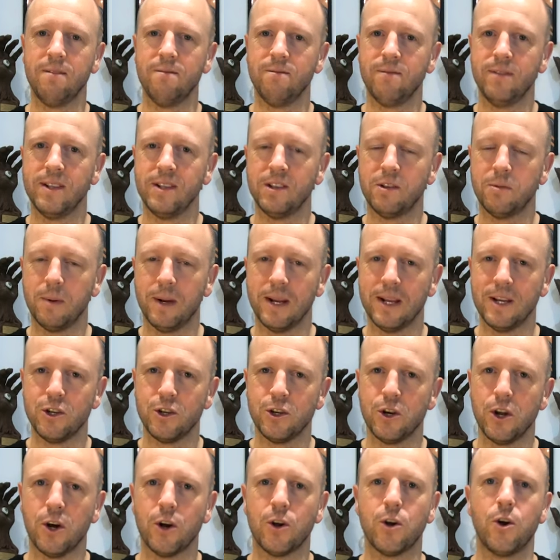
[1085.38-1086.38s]

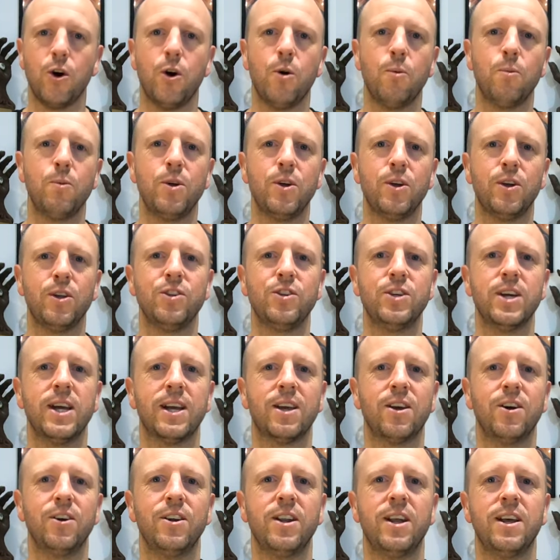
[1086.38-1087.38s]
InvincibleAsia.com, where you can
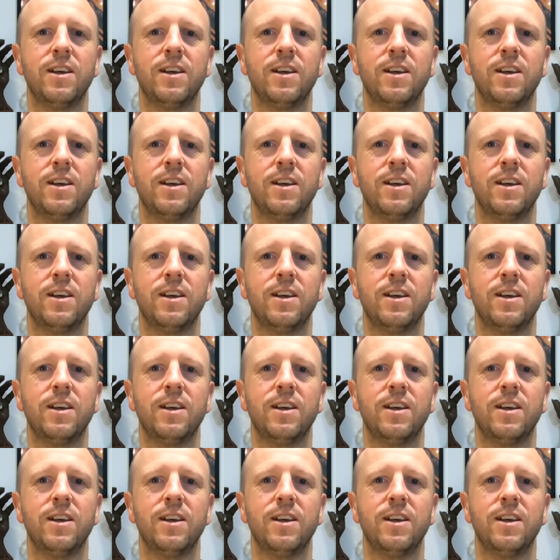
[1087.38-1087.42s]
check out